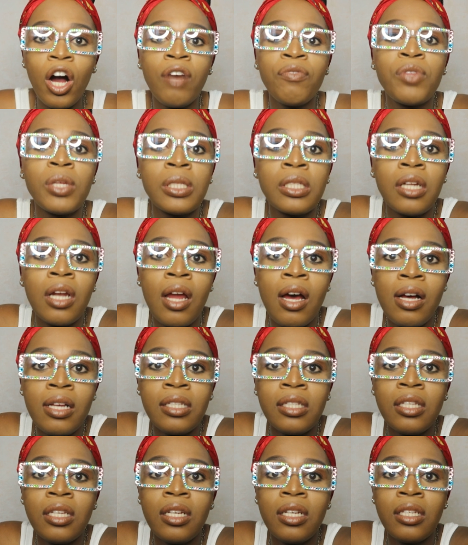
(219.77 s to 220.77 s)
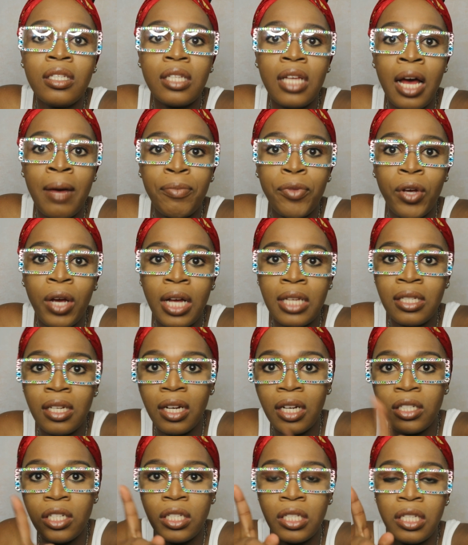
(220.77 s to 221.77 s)
of those glasses. You guys
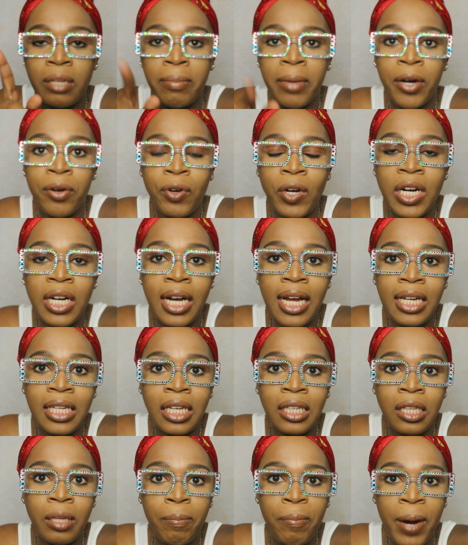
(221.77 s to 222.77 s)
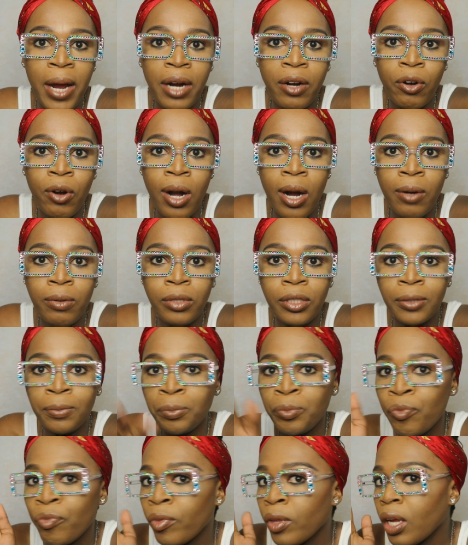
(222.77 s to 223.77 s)
can actually see my ring light at the background.
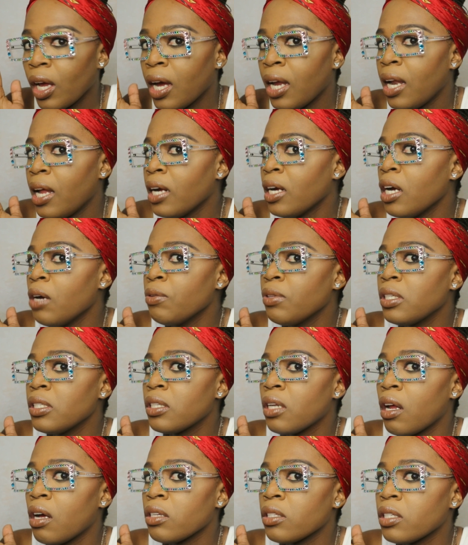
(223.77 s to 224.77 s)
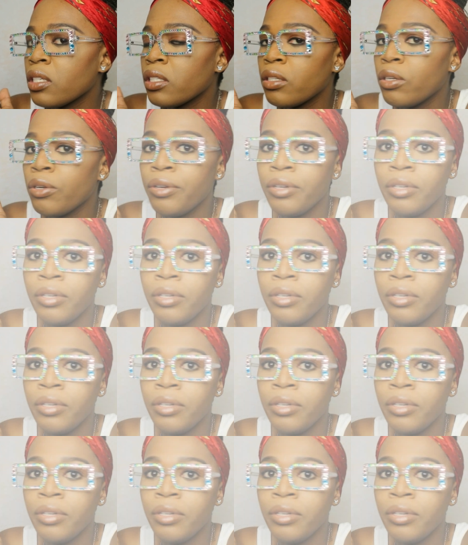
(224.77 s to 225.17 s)
I like how these glasses